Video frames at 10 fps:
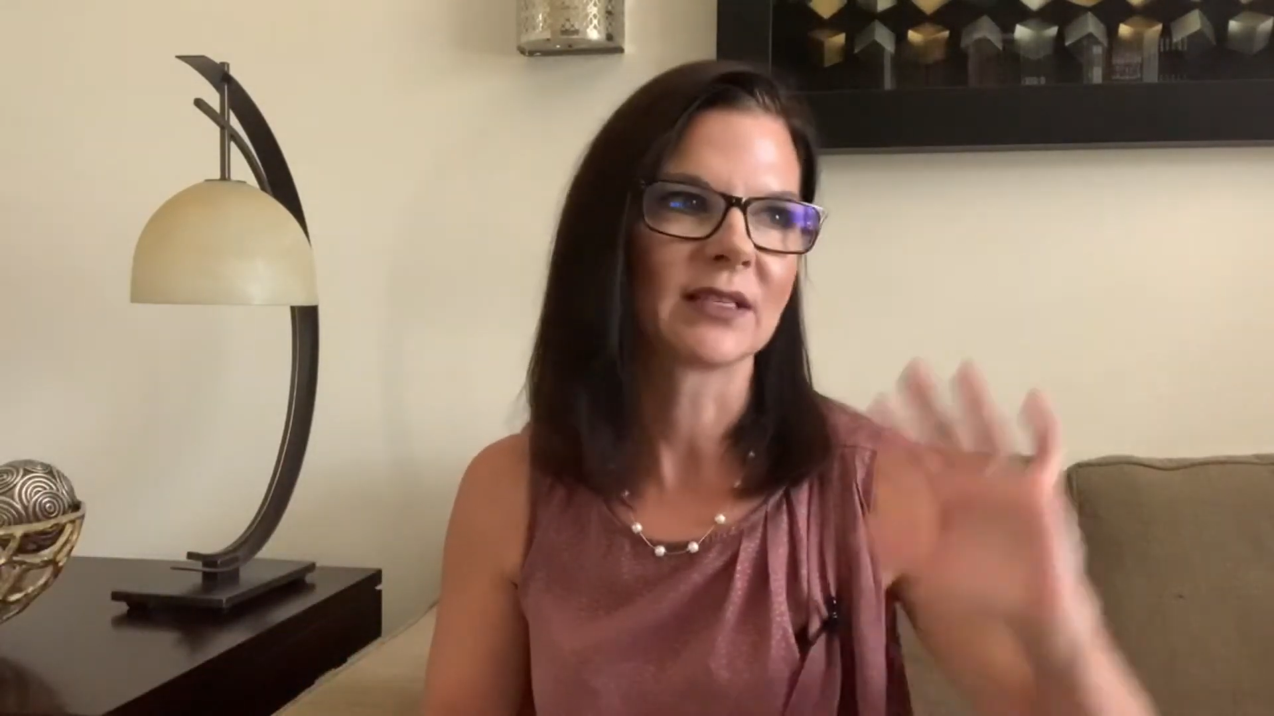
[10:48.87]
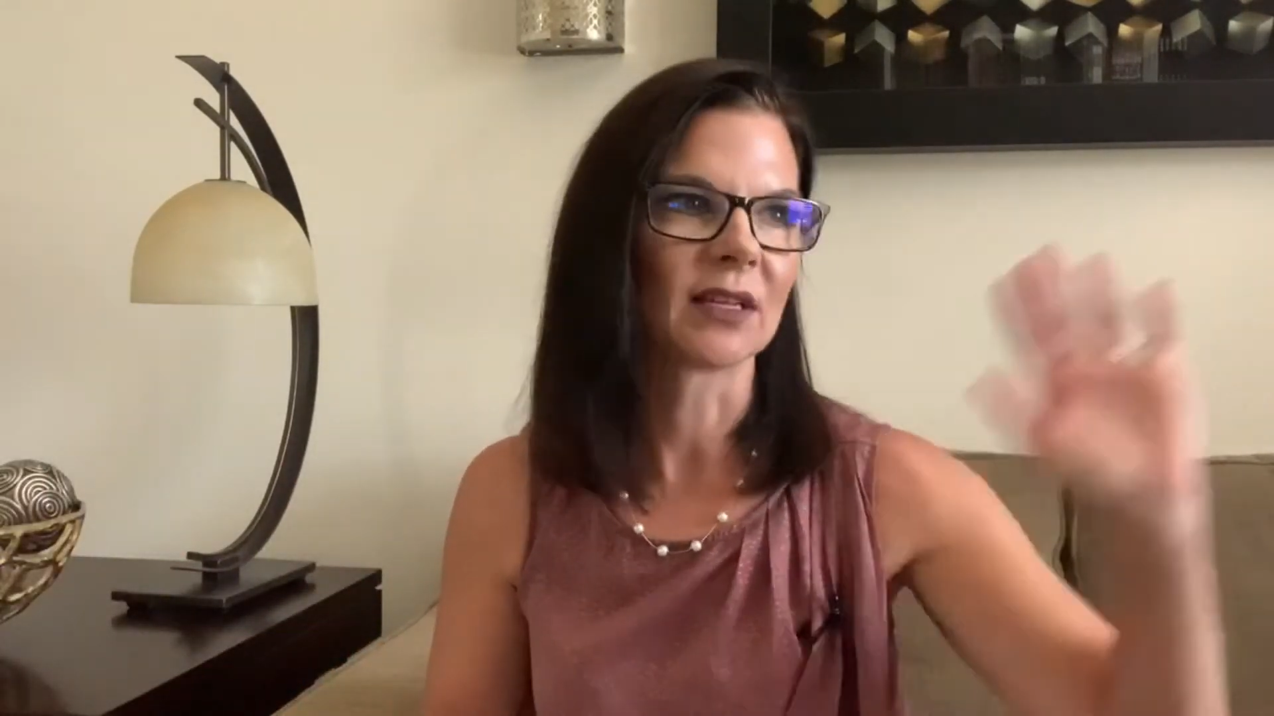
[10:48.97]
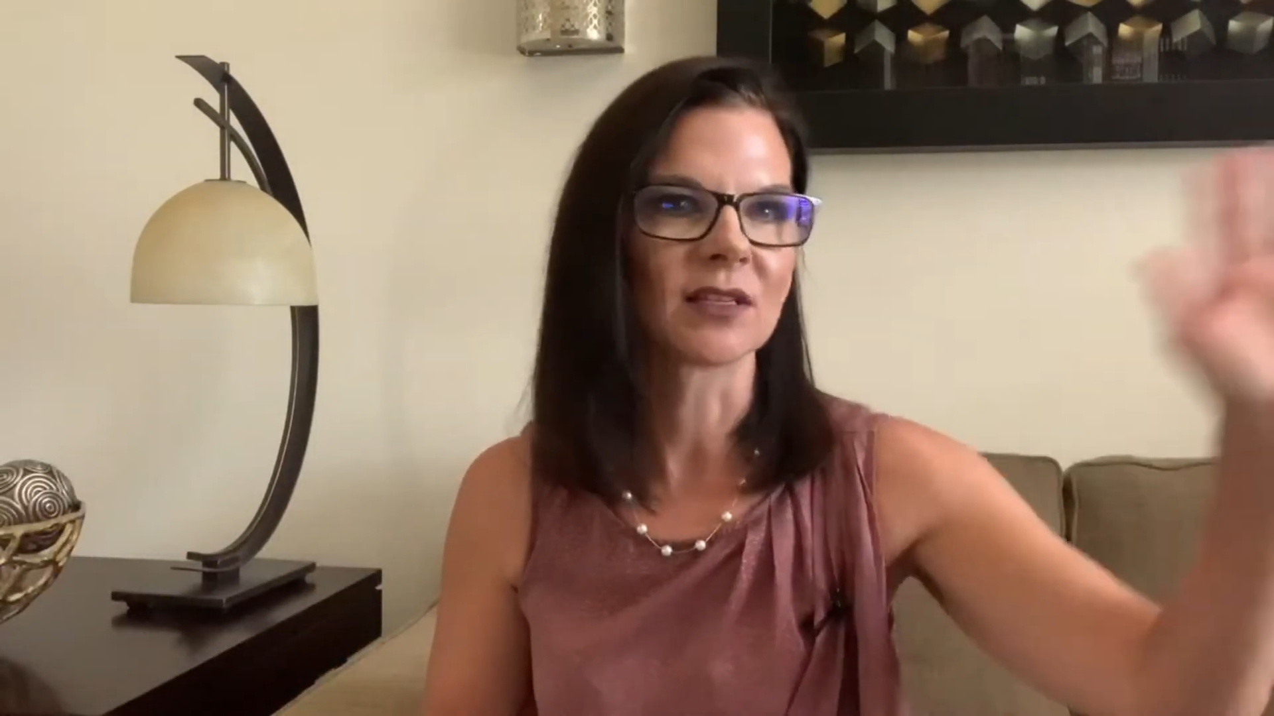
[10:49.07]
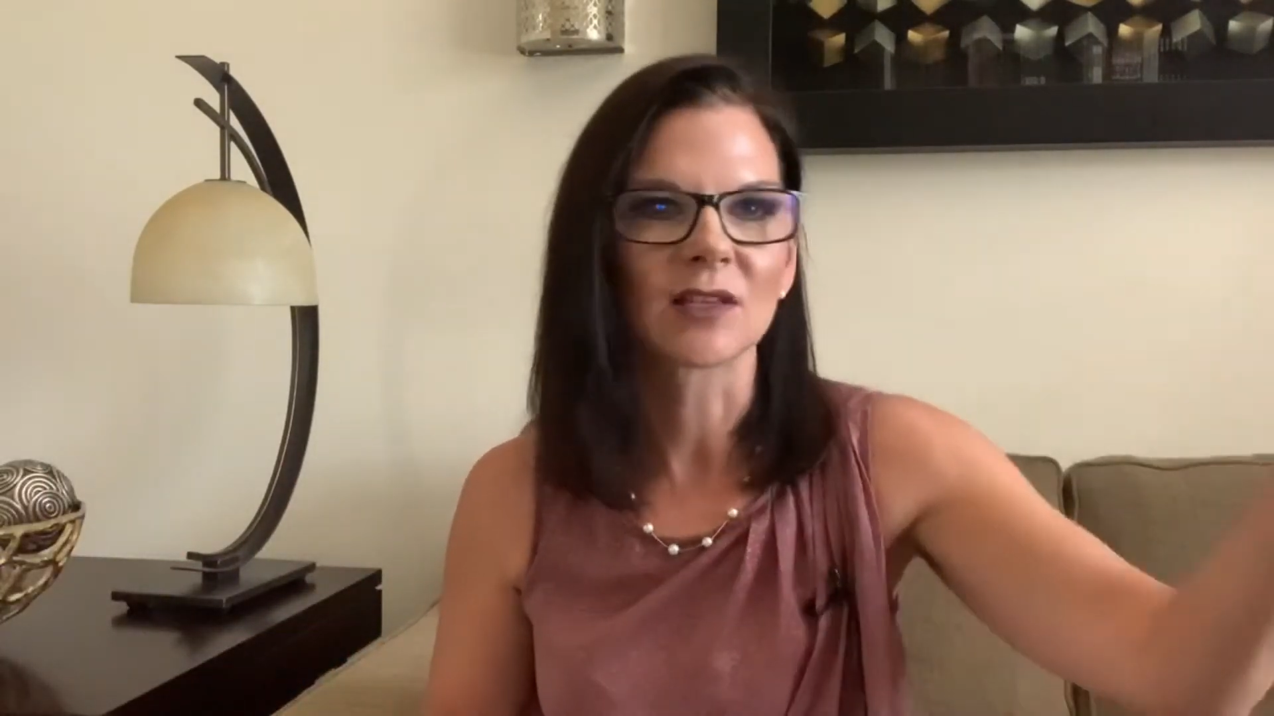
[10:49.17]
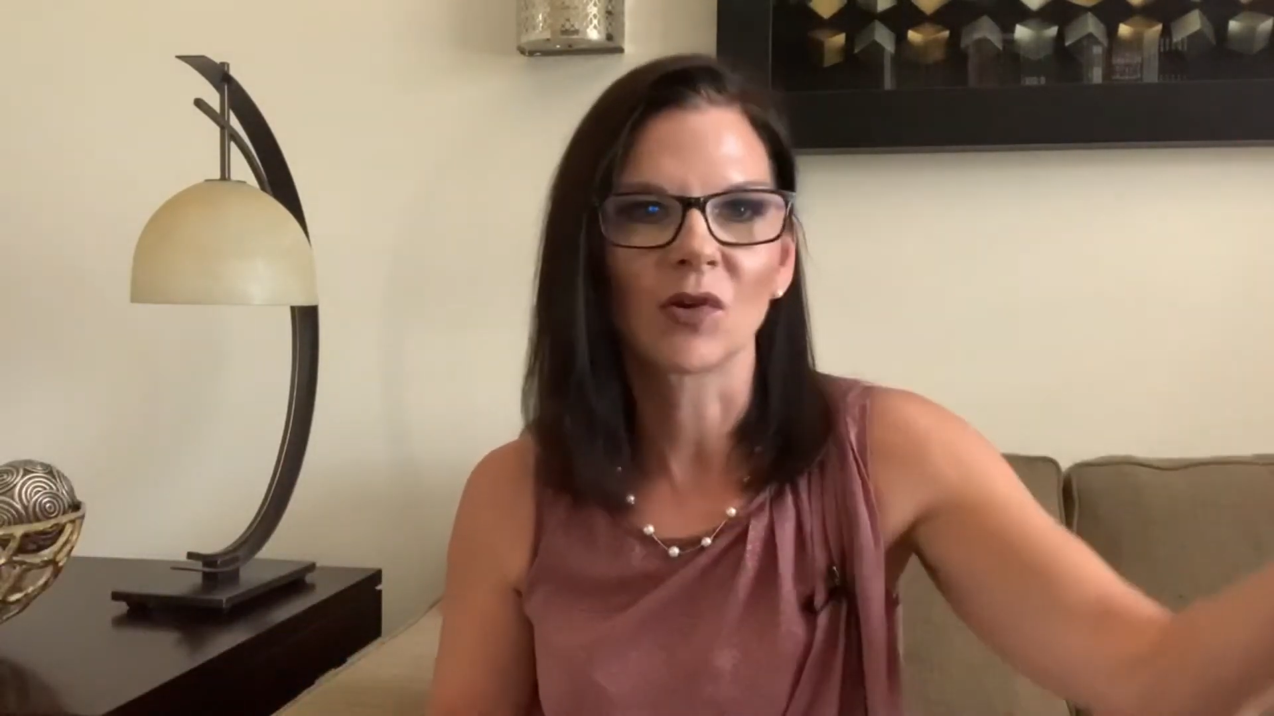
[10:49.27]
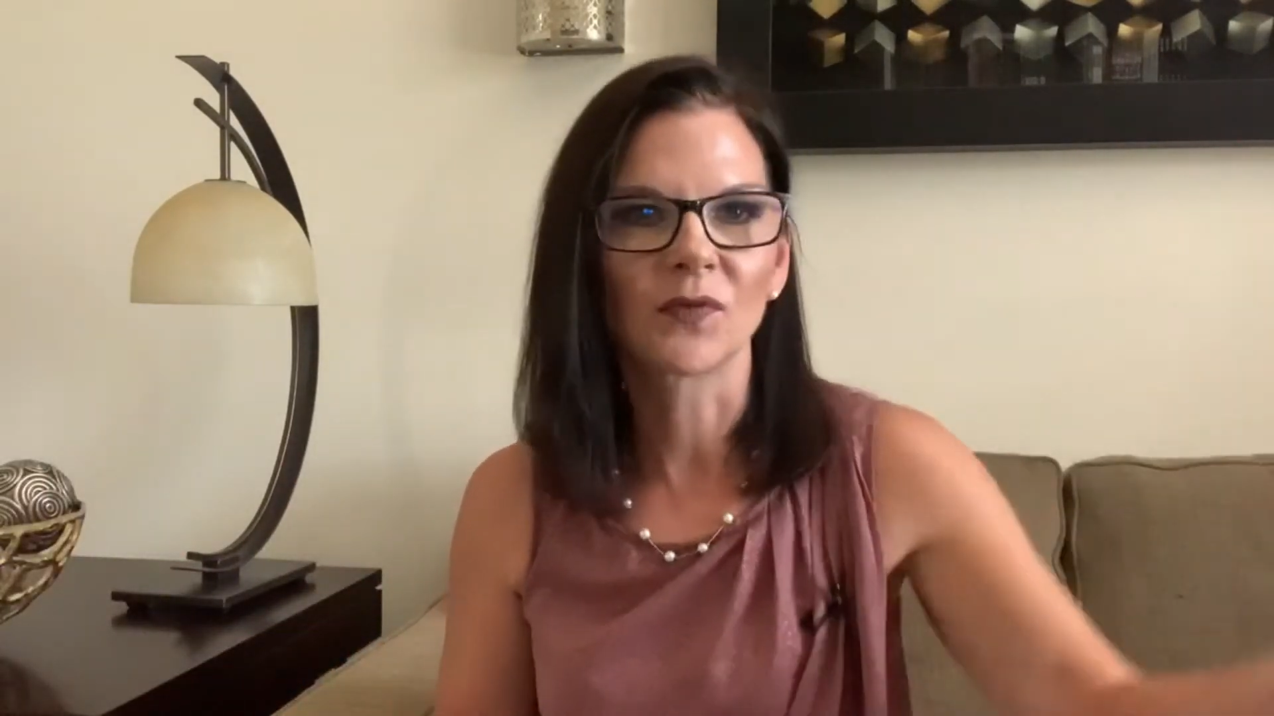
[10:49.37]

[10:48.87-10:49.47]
son saw a